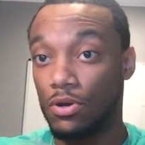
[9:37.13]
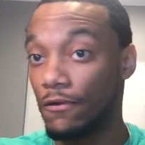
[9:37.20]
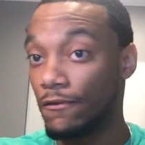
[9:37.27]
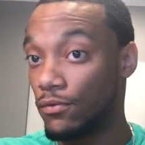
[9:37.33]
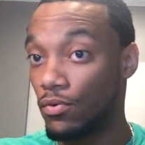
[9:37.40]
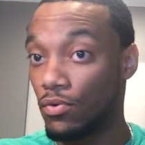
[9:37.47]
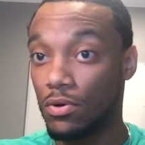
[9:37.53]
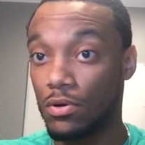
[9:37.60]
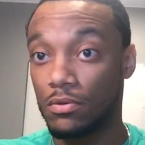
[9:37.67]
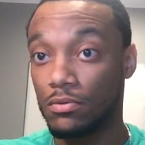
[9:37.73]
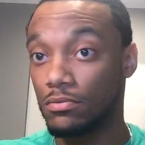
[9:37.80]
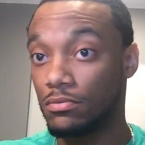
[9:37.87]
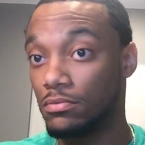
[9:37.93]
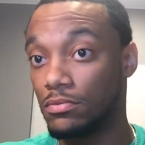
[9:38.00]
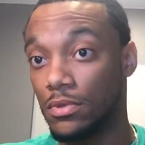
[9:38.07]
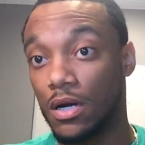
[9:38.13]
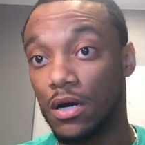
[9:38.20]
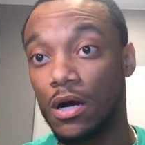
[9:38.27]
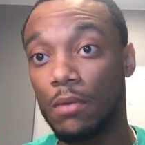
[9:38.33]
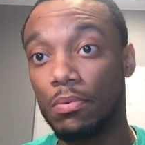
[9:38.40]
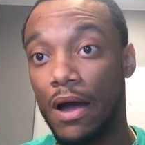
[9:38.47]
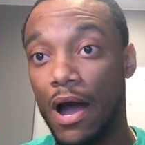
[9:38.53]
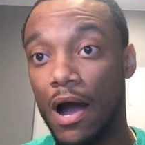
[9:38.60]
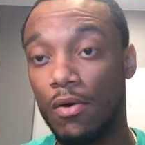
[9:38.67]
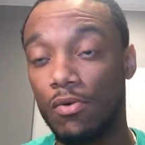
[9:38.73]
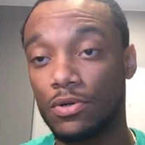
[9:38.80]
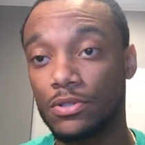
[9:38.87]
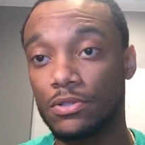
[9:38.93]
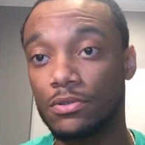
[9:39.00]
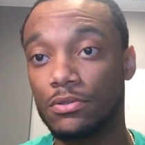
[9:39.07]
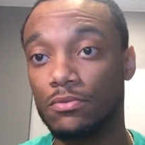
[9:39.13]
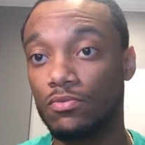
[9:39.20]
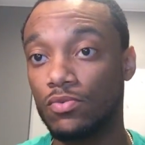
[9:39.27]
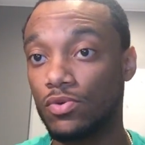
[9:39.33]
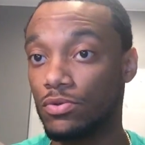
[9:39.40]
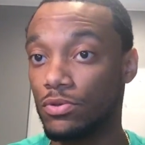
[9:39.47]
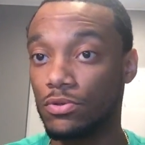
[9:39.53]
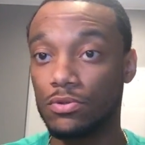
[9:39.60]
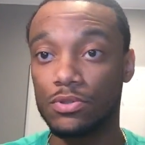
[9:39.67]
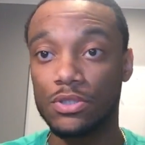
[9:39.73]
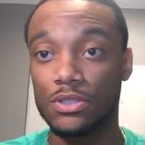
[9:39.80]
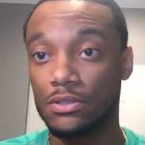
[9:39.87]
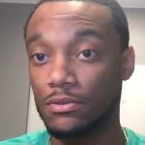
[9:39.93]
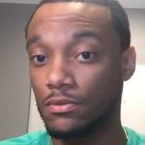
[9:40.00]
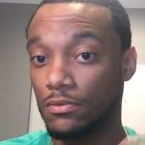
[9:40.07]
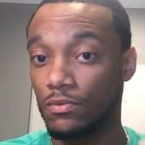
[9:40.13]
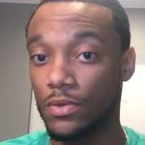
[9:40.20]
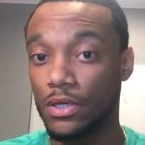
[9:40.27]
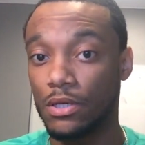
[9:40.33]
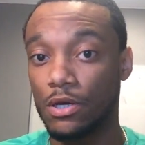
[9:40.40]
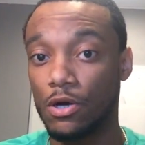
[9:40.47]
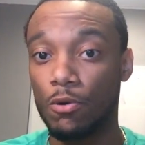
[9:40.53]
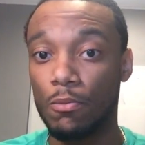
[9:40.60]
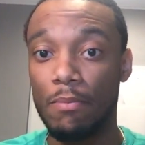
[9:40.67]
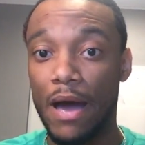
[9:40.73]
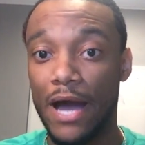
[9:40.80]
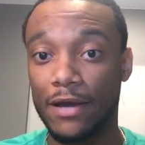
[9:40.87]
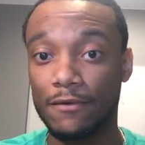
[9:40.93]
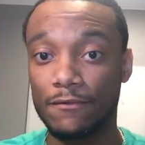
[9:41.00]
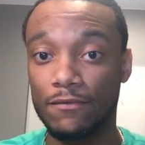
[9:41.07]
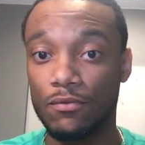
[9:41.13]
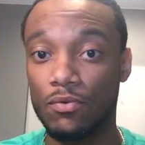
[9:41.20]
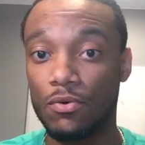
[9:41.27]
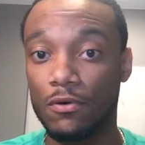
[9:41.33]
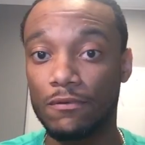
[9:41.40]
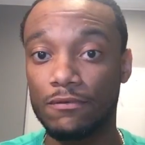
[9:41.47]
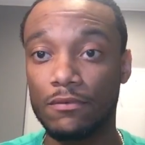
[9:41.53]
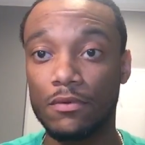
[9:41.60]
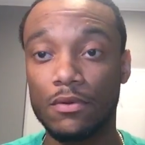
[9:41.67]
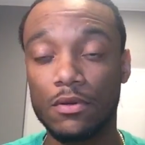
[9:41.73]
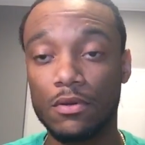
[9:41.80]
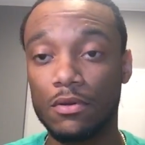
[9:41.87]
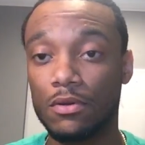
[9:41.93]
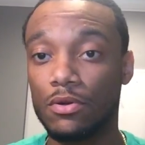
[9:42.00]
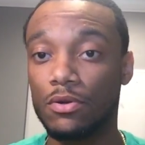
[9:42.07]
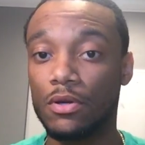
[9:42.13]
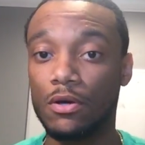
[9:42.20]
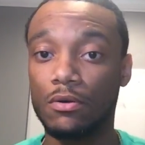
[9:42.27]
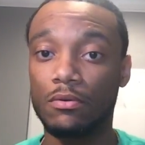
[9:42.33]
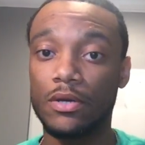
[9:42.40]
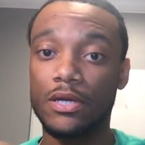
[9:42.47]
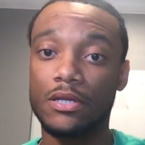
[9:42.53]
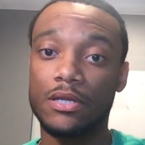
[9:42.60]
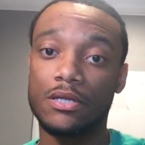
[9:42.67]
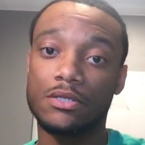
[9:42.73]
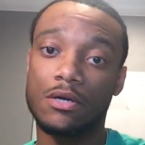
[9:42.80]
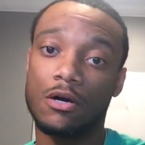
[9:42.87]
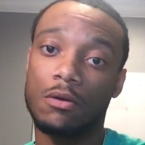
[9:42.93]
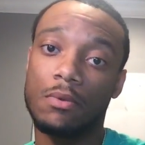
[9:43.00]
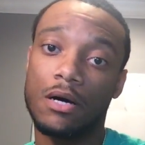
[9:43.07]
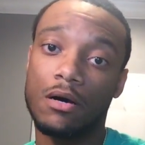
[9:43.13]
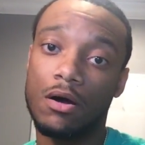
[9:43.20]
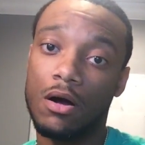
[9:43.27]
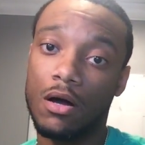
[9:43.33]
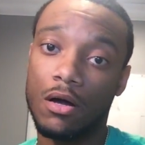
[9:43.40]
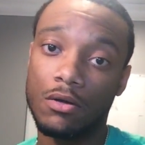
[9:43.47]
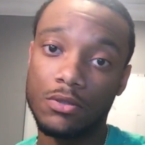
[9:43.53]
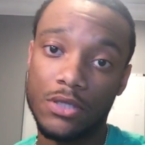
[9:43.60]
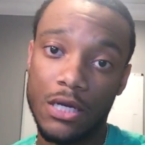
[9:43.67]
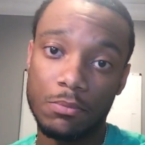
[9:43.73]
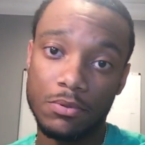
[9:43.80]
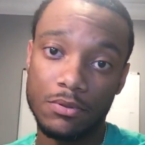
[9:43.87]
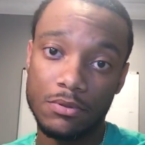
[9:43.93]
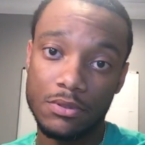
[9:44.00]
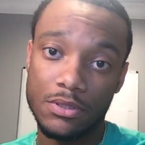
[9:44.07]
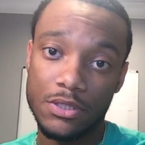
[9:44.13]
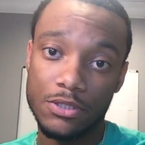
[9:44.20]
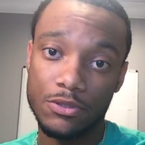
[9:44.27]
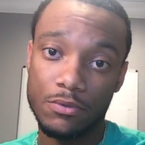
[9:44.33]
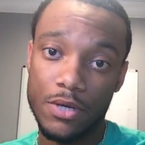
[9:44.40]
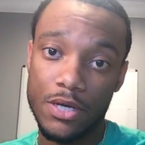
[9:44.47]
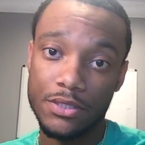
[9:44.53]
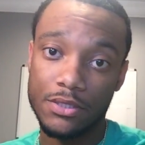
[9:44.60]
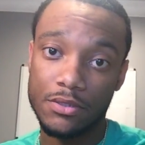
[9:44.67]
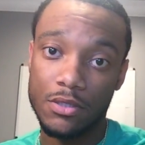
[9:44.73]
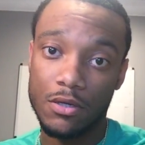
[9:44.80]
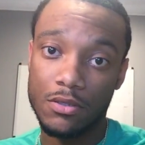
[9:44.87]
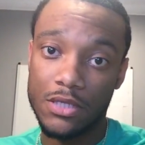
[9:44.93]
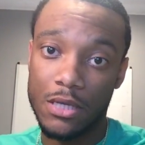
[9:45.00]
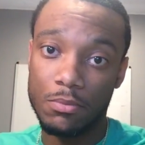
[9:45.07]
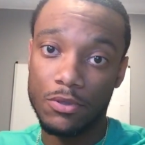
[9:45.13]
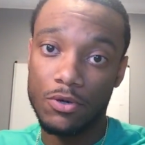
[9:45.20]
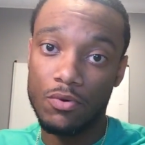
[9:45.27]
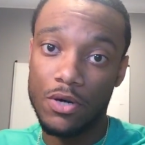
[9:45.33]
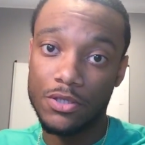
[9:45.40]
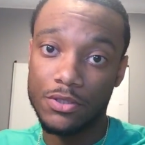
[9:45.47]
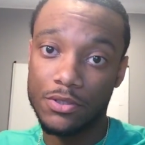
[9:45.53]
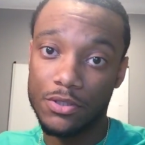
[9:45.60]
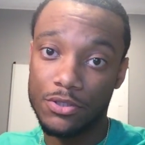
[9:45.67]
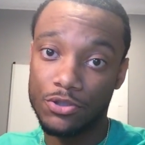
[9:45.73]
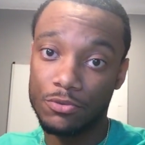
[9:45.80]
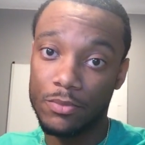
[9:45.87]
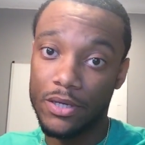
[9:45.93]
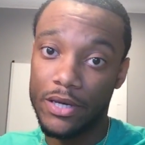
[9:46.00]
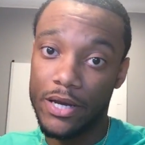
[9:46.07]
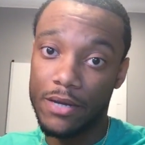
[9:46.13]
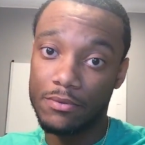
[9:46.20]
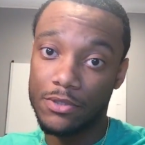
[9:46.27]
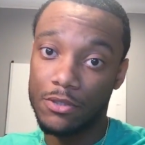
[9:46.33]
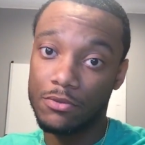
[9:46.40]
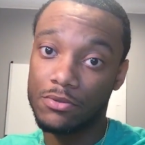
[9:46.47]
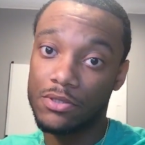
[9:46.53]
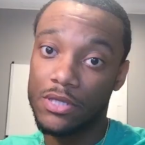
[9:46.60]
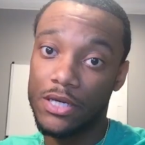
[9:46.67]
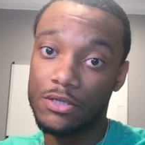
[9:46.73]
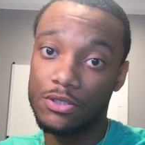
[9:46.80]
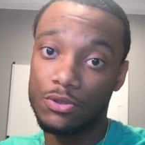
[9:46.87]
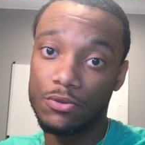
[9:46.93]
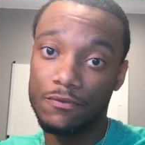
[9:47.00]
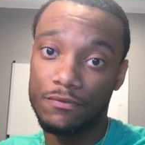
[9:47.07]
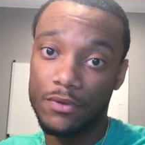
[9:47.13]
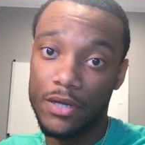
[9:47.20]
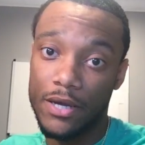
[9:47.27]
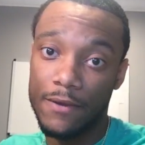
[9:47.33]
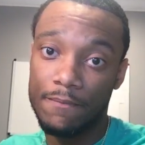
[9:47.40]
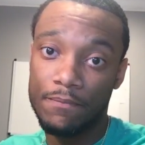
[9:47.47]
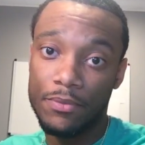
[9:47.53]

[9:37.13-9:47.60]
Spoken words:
for a couple hours where we can go back and forth, and talk about all type of situations, all type of questions that you may have. So stay tuned for that.